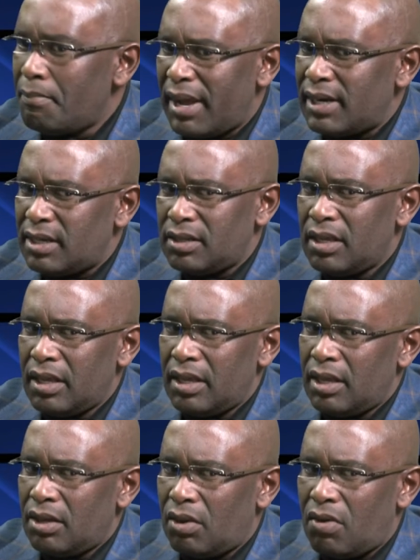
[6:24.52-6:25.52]
But
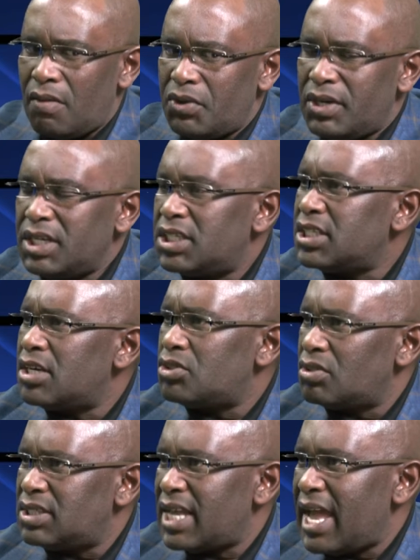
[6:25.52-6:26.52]
communities and
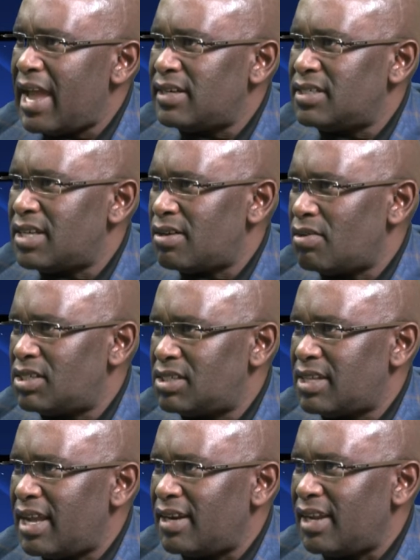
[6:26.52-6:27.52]
societies are not
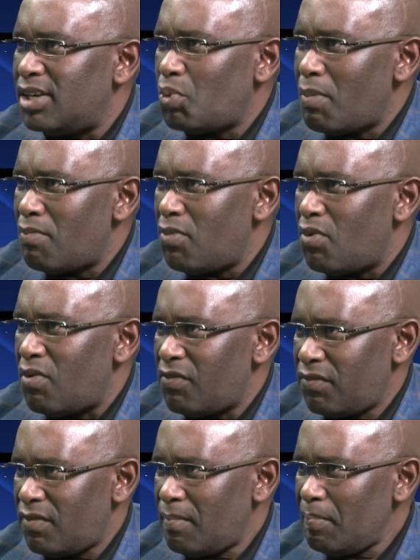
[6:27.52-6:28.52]
stagnant. We move.
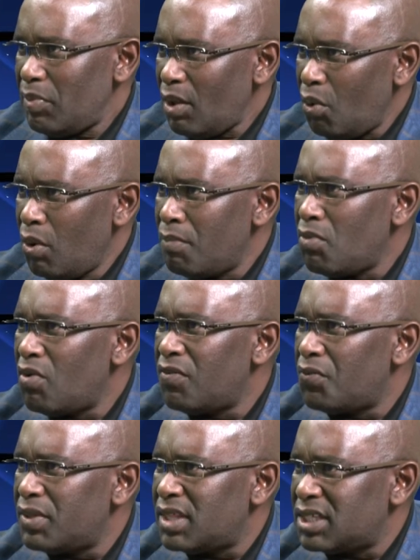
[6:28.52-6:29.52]
We
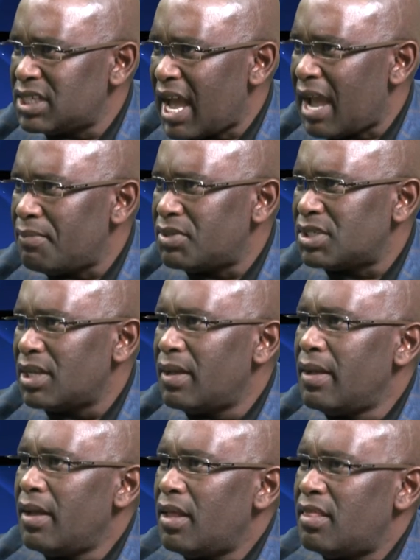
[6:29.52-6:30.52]
move with the times.
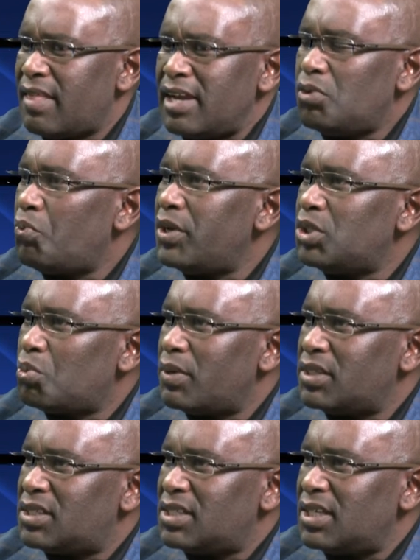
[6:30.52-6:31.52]
That which
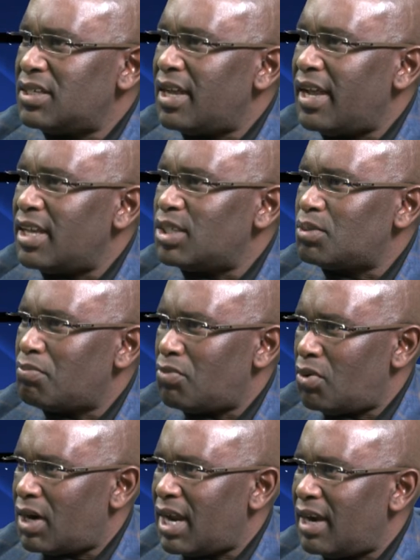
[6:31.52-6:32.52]
was seen as
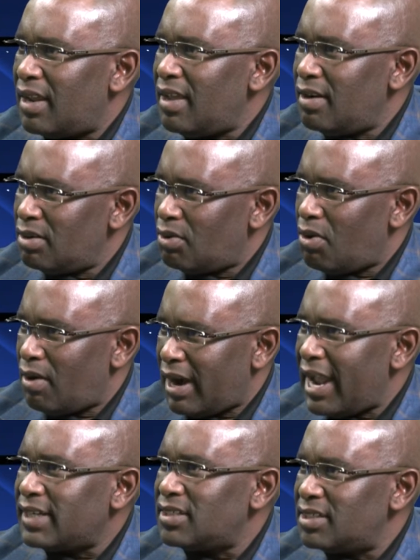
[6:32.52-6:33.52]
morally
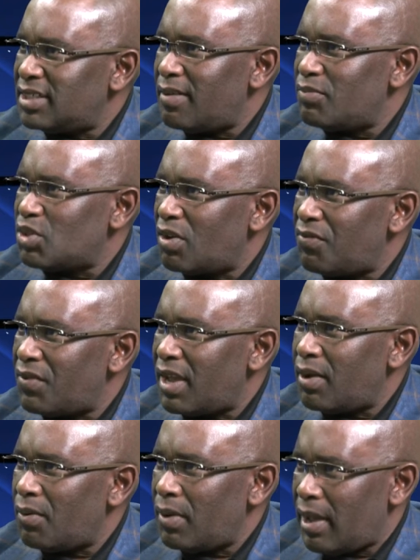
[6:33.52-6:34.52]
incorrect in terms of
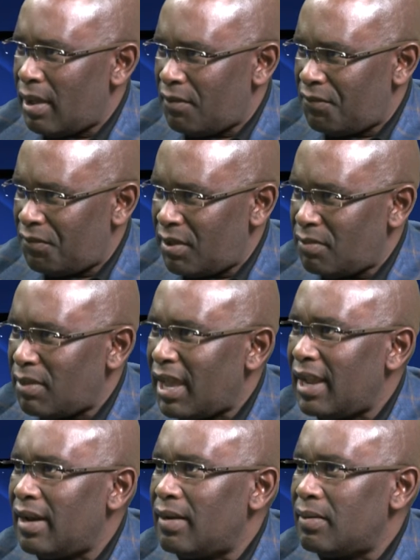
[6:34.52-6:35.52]
a
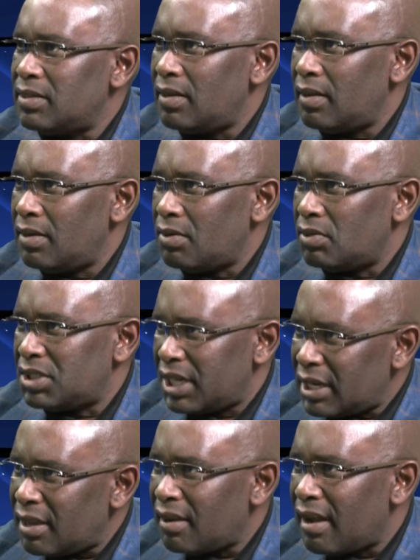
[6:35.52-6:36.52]
female
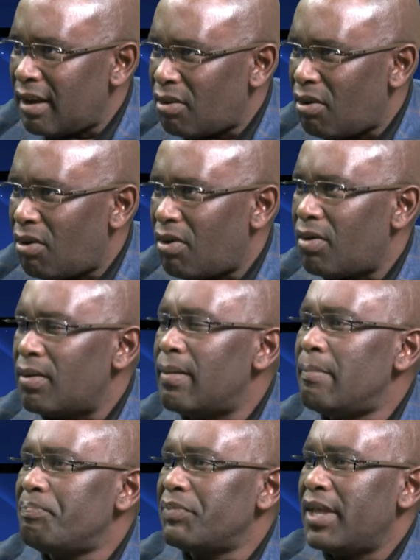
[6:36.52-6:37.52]
drinking alcohol
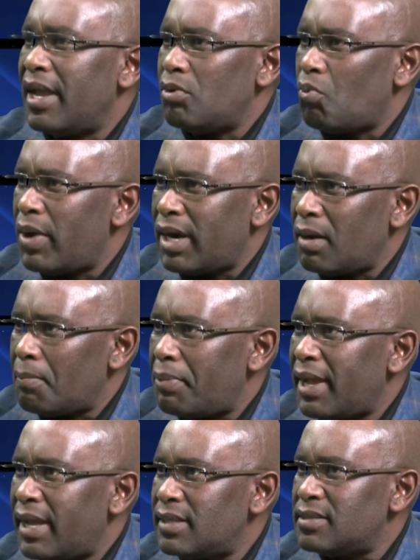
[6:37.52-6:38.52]
and wearing
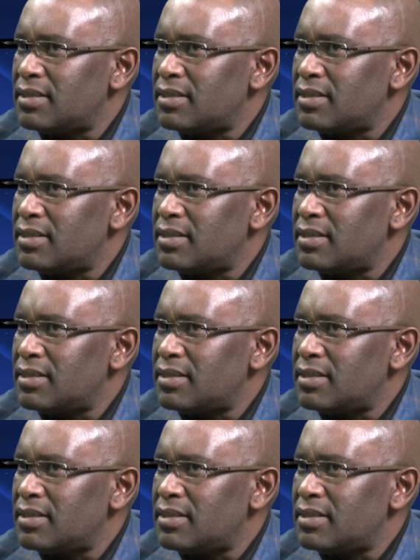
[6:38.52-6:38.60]
pants